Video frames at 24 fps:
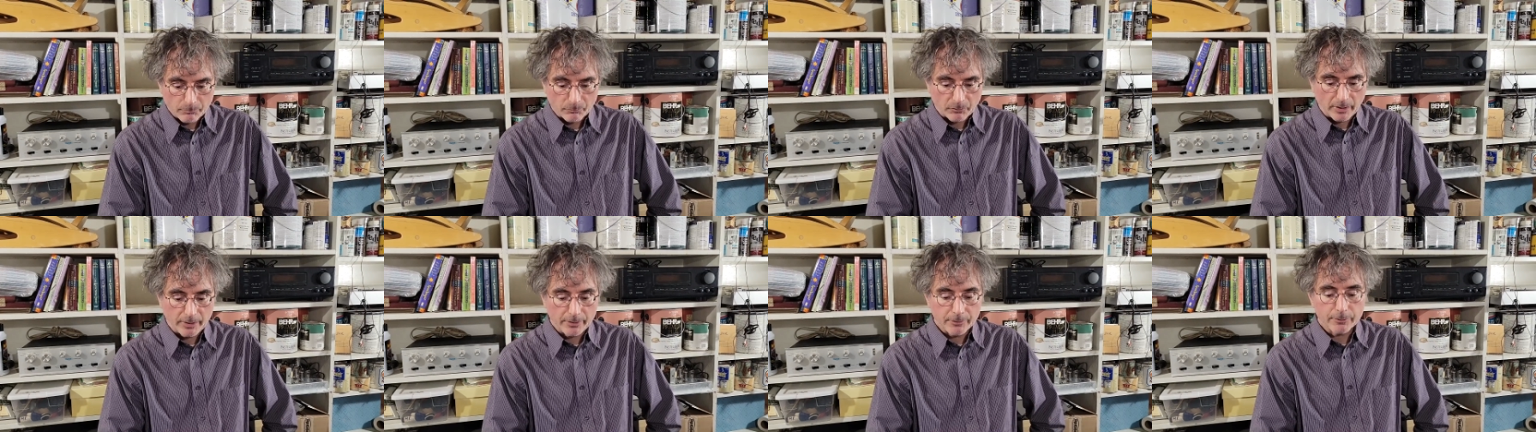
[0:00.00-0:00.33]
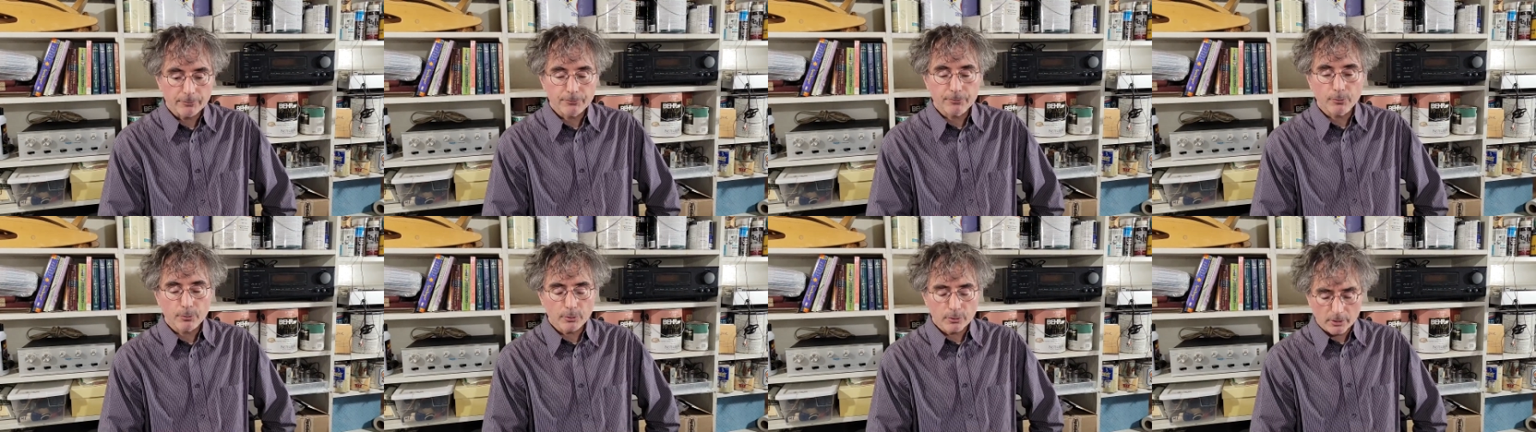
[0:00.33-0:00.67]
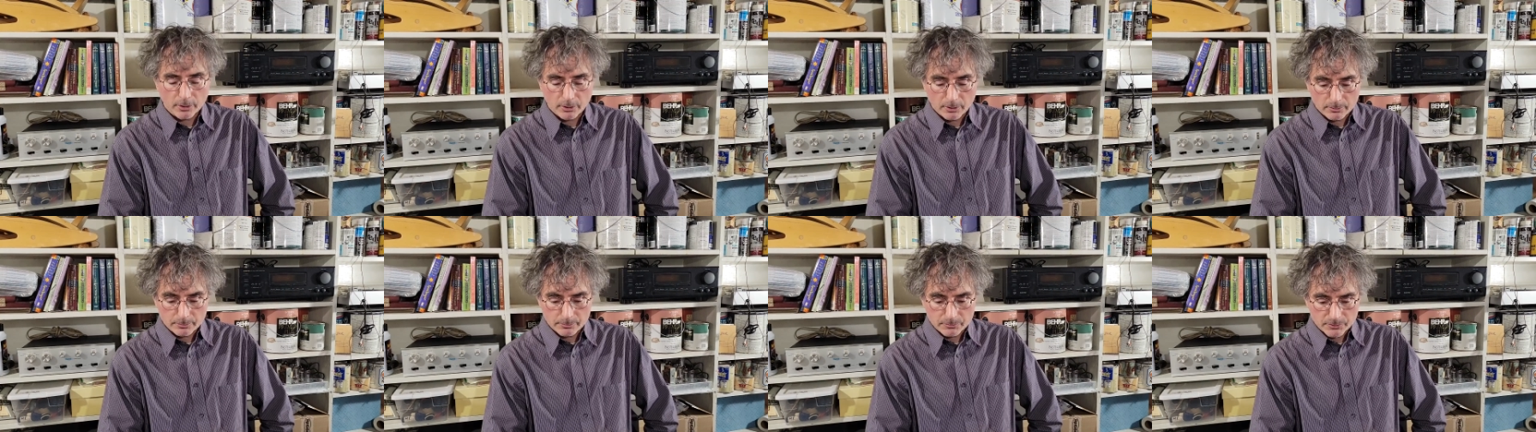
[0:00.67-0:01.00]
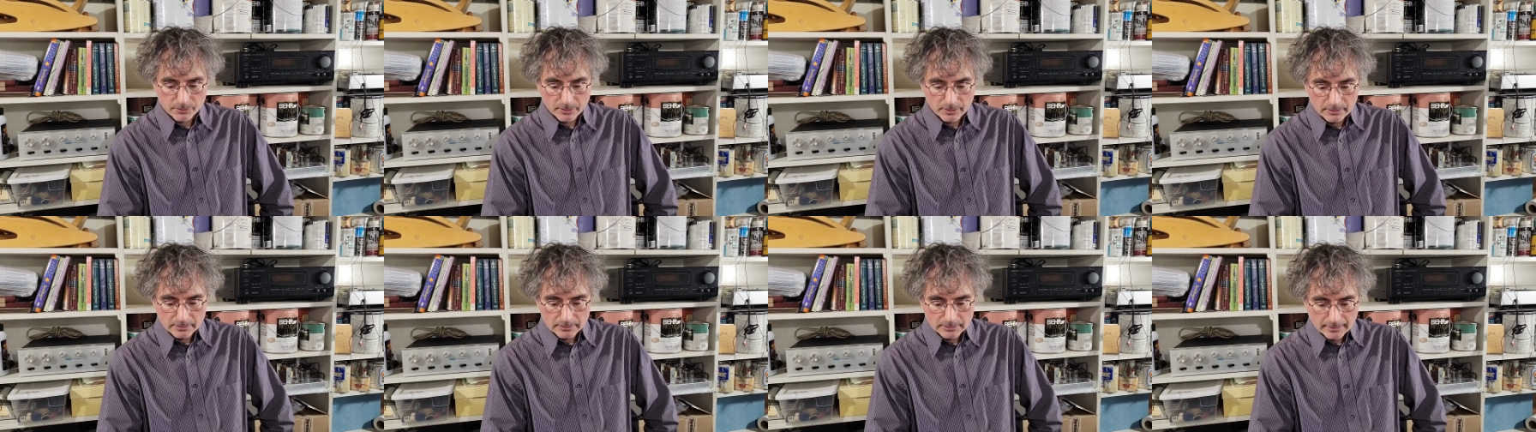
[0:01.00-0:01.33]
into 4 ohms
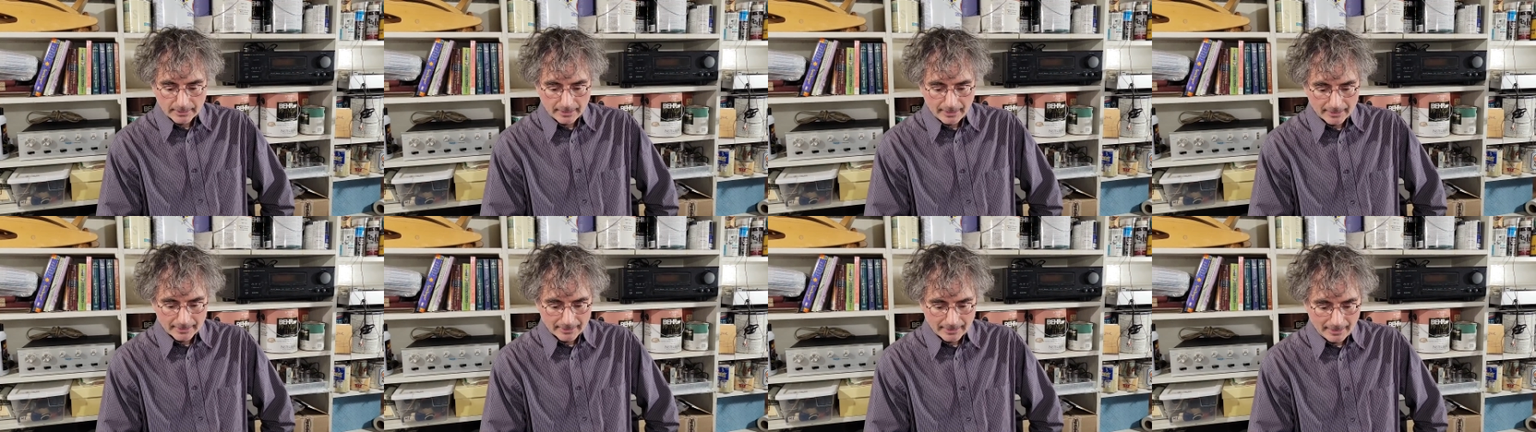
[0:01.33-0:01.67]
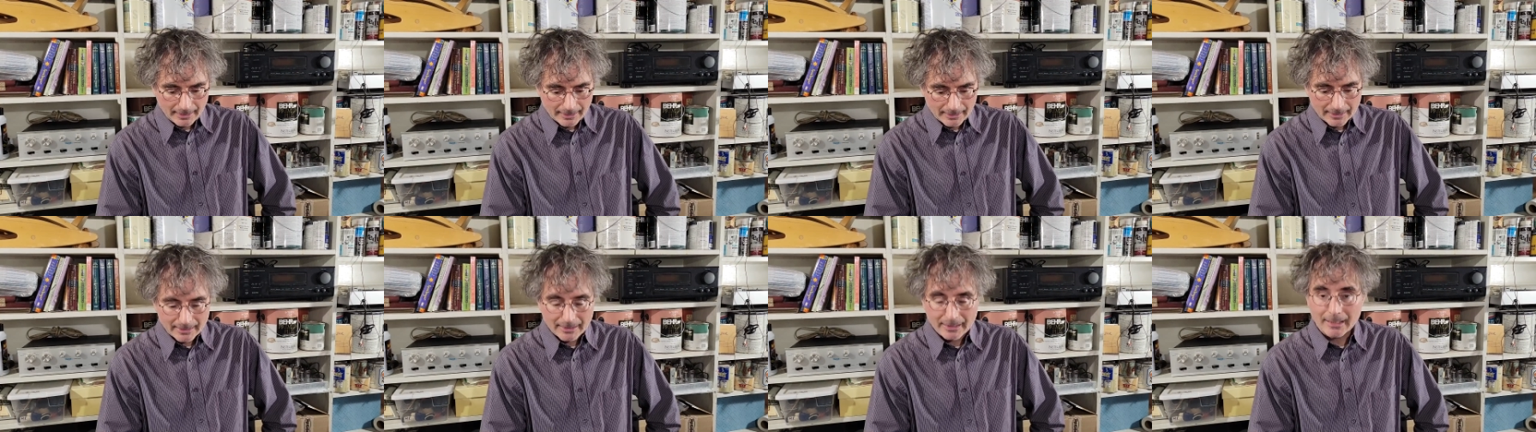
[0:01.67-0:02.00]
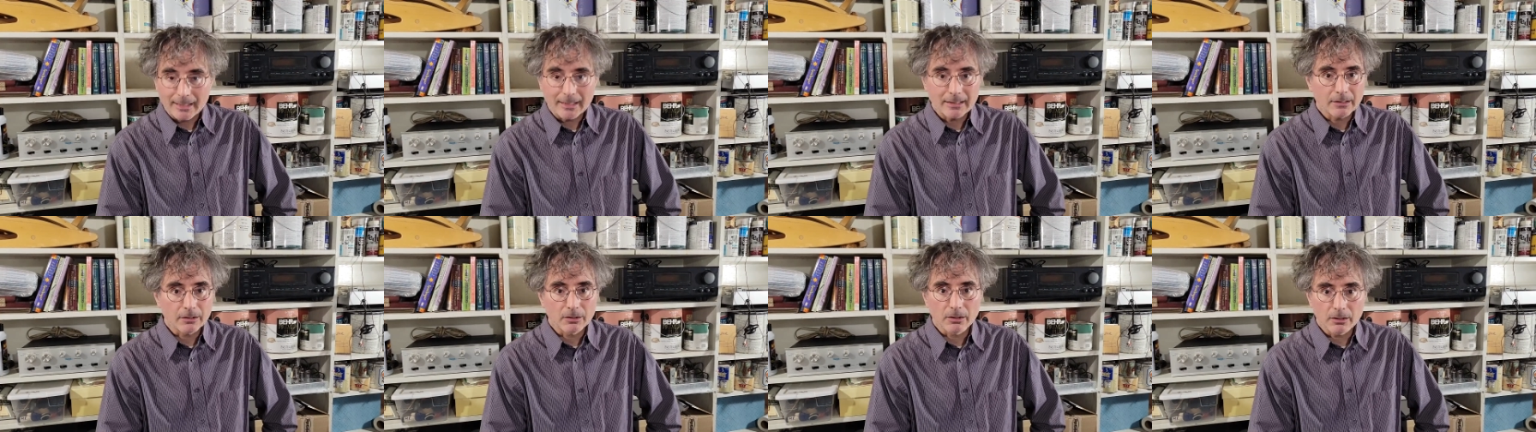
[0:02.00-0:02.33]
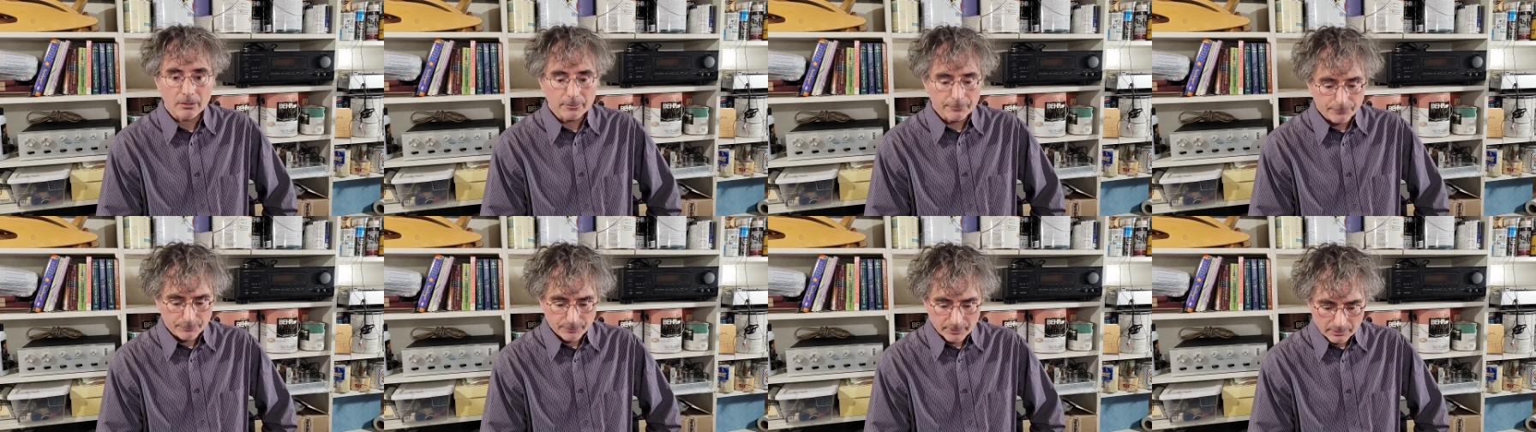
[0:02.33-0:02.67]
at any and
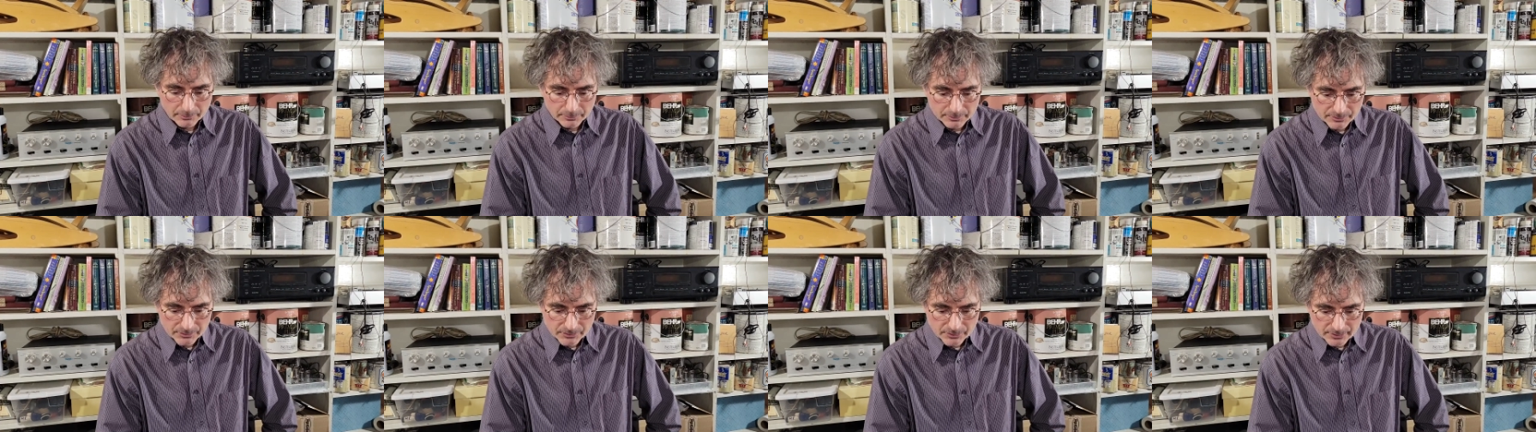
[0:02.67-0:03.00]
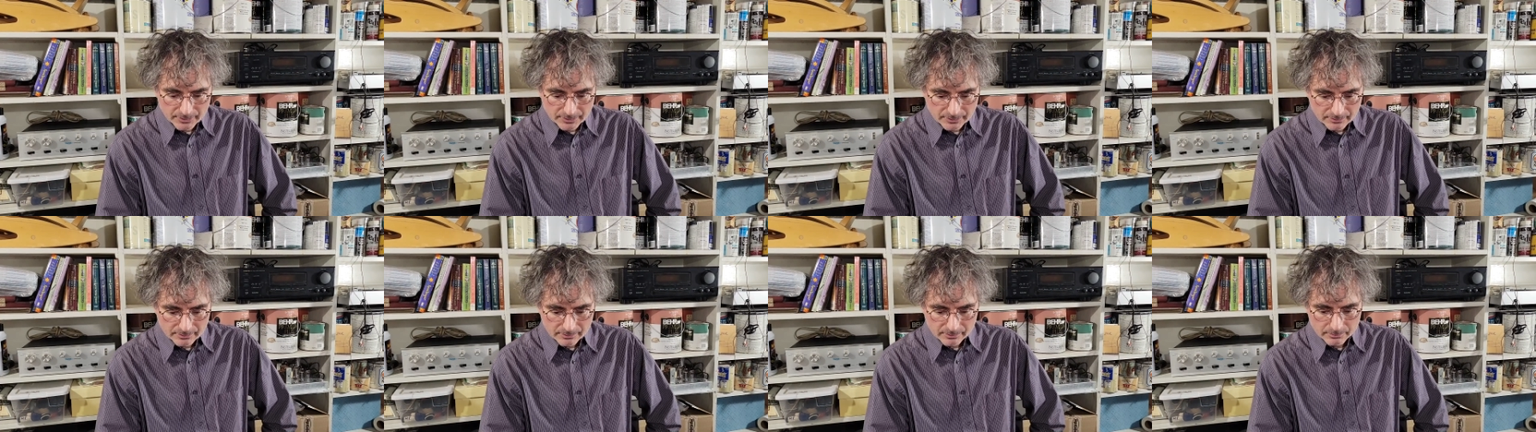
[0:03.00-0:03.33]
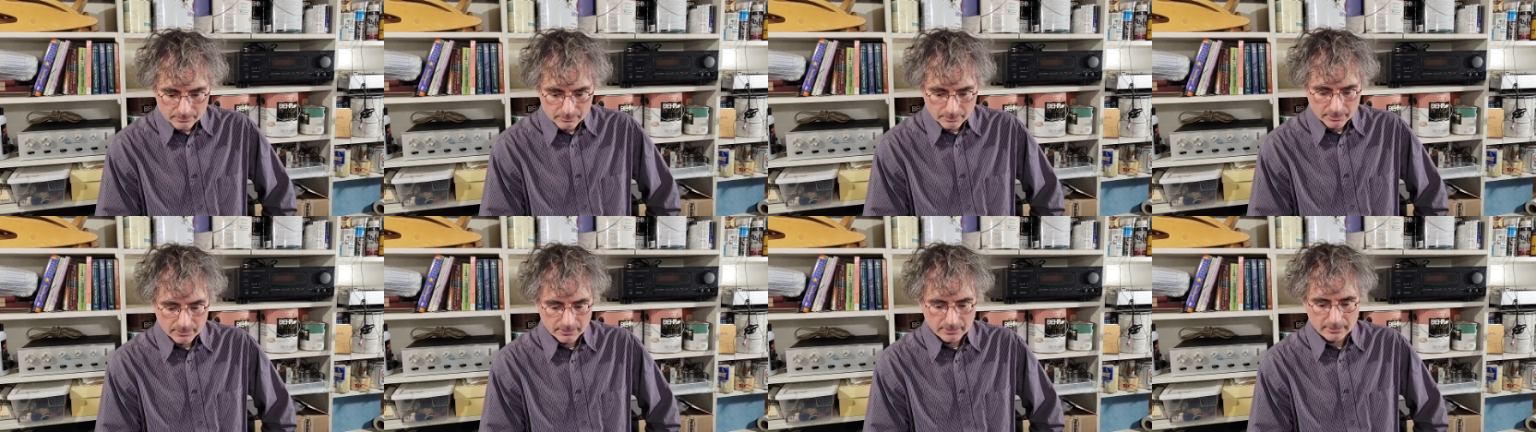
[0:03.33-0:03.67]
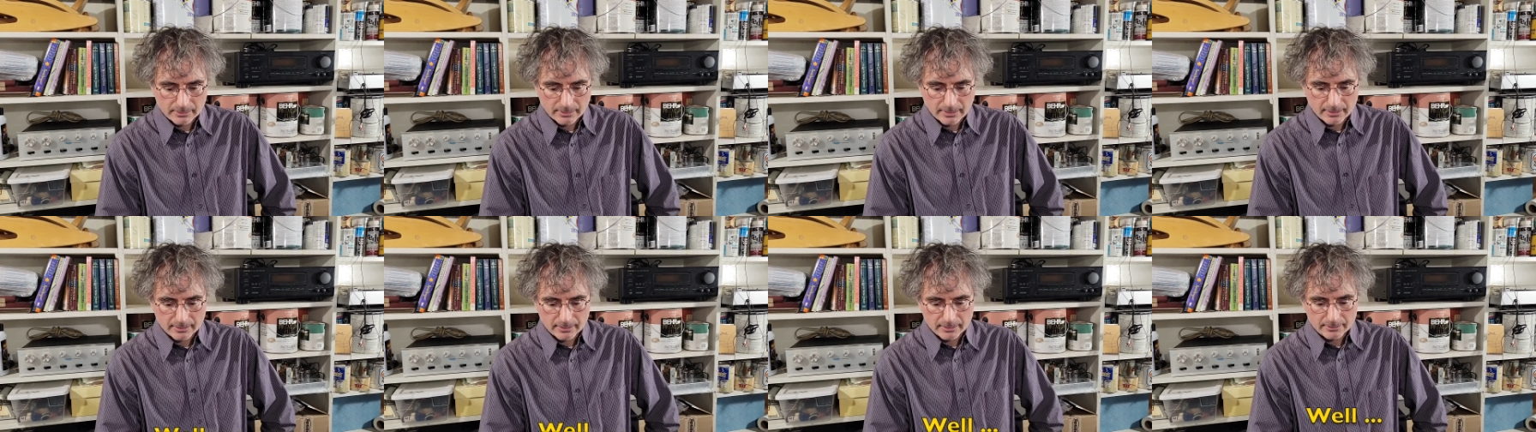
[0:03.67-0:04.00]
all frequencies within
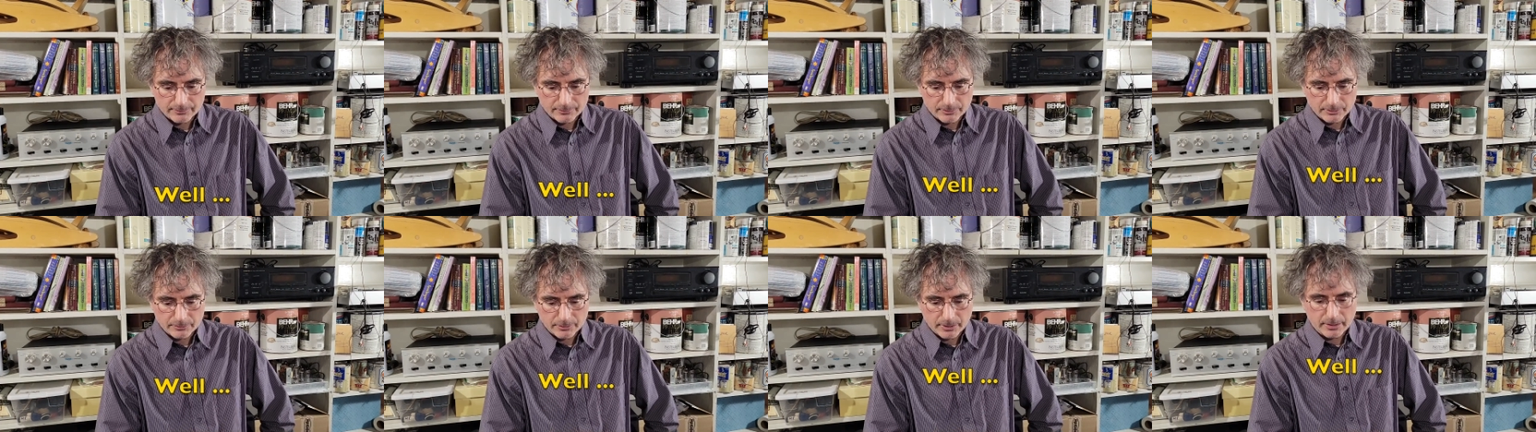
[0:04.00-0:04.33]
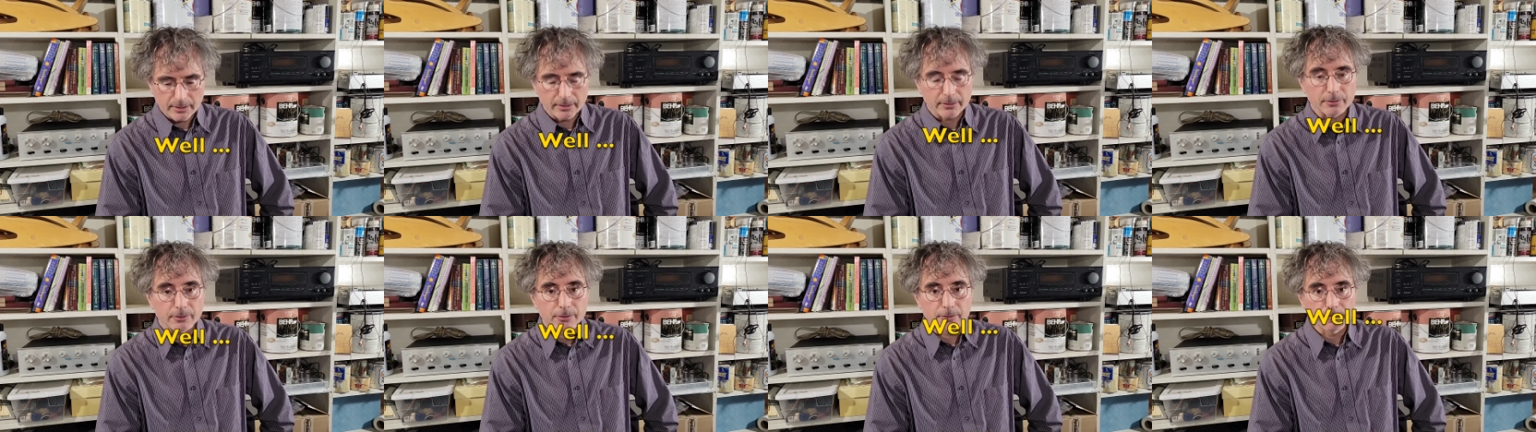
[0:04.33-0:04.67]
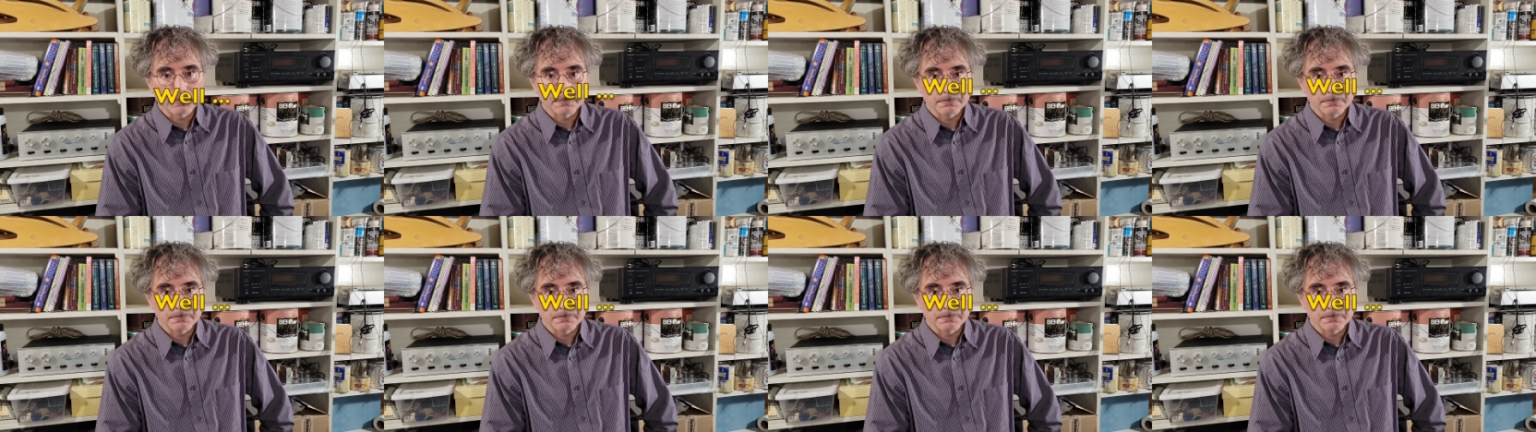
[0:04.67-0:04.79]
that given range.